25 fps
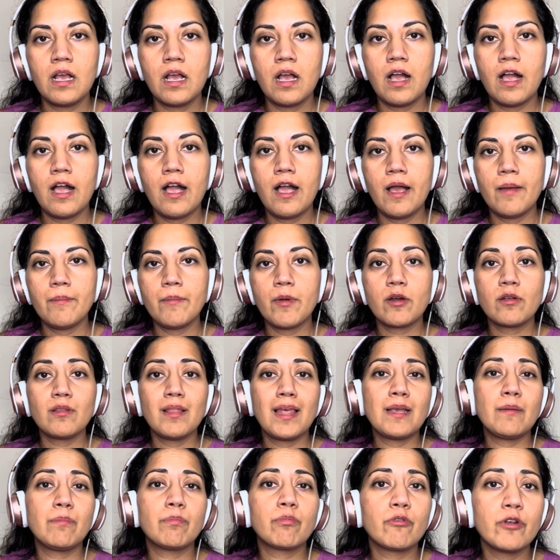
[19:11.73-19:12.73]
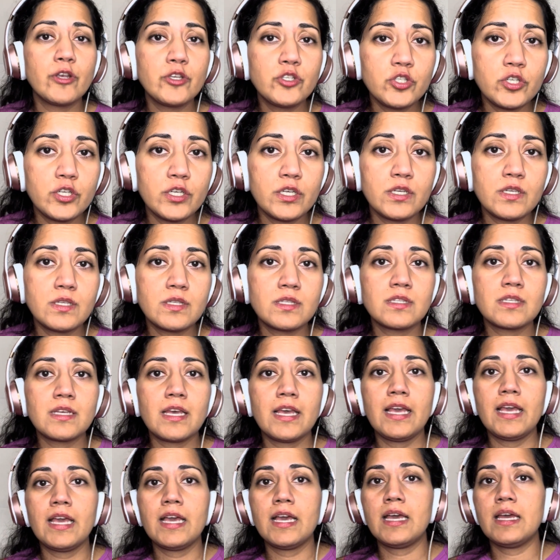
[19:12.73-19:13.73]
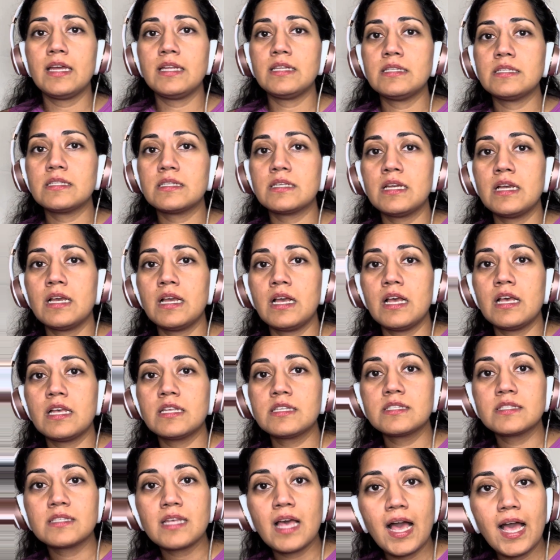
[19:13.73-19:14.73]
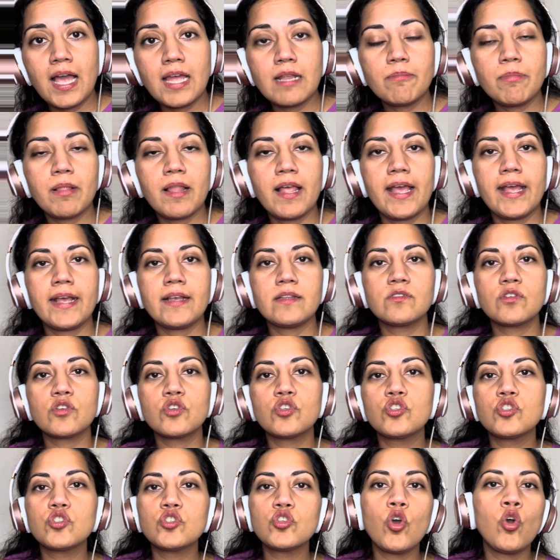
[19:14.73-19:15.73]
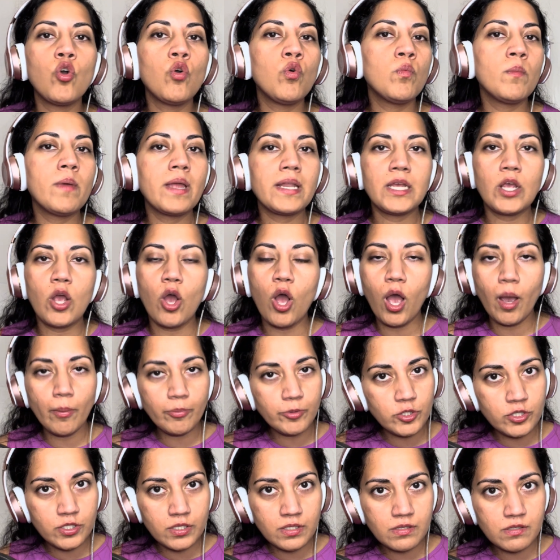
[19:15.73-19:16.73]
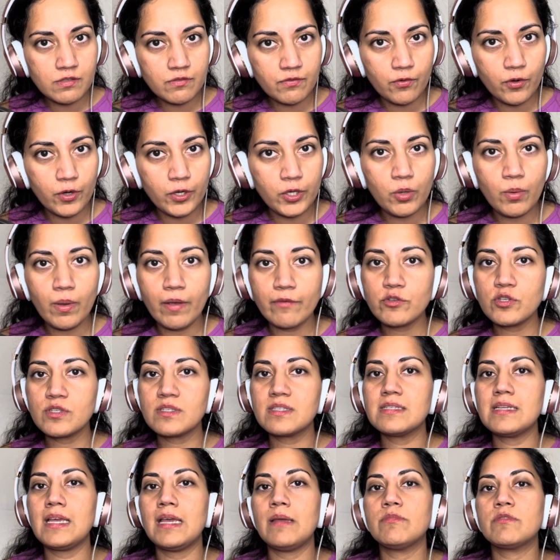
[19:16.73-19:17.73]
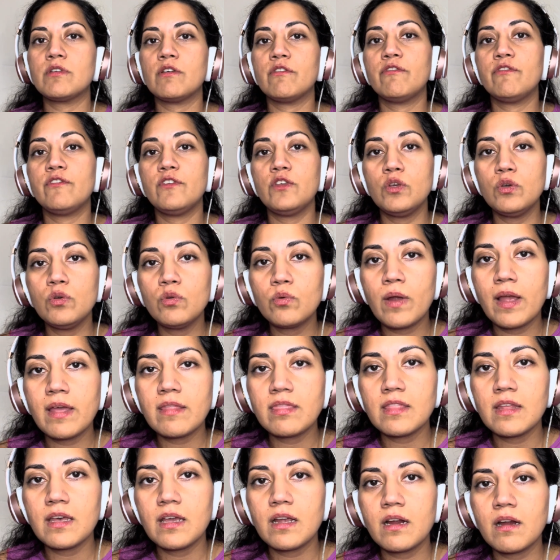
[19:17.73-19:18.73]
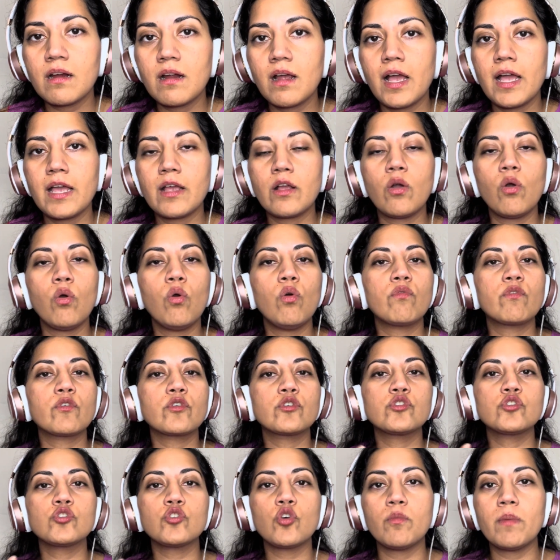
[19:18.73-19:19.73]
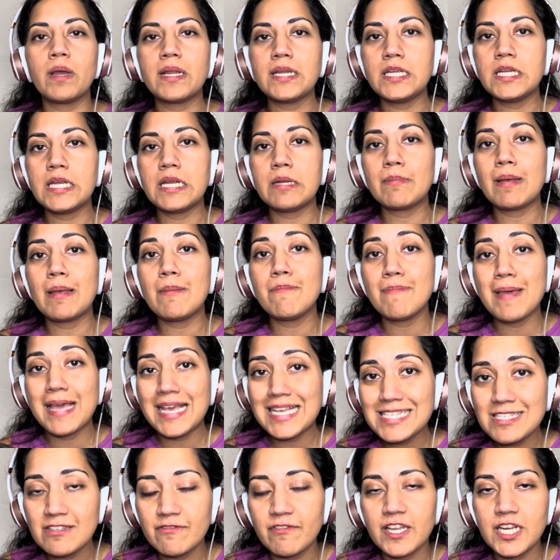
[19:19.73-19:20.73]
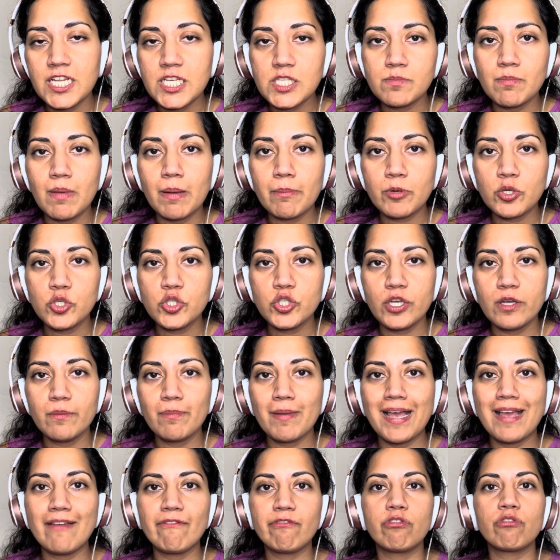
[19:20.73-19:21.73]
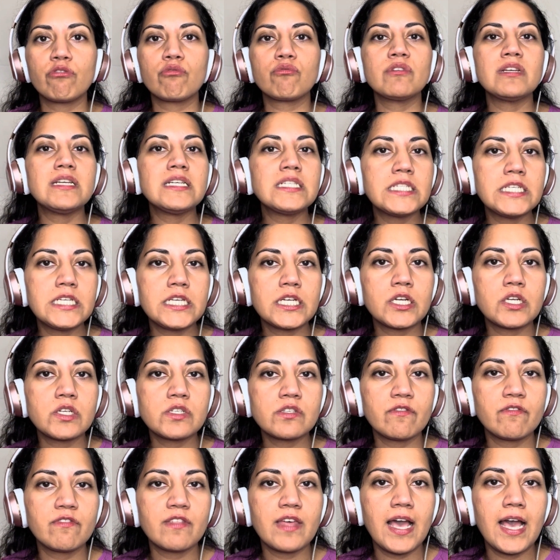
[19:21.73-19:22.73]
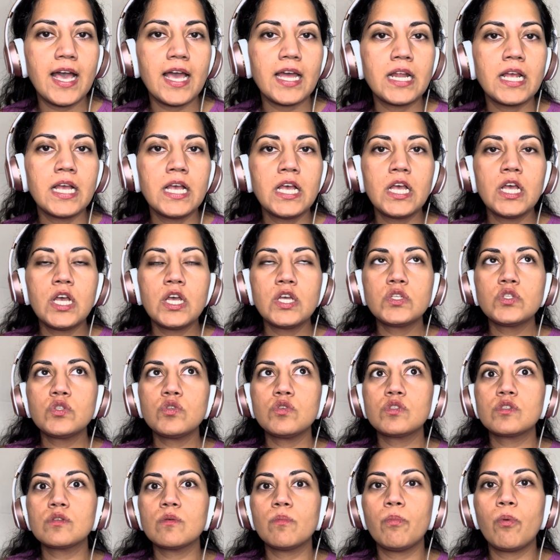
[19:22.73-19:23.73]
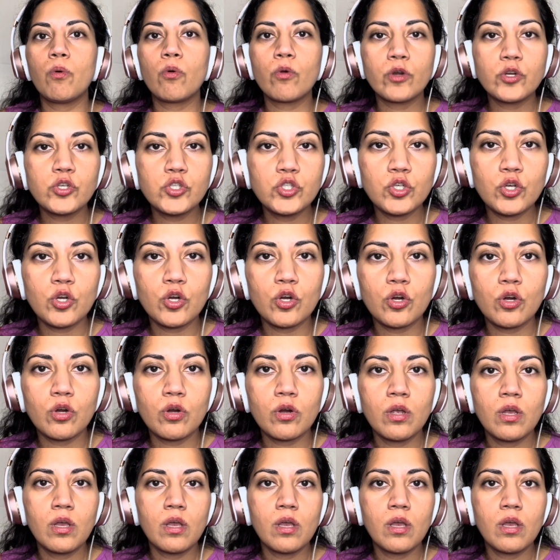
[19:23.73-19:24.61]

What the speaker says: are like bridges and side planks. There's so many options for you. I've just named a few right there. I go over so many in my base fitness membership. I have 3 tiers of that to support your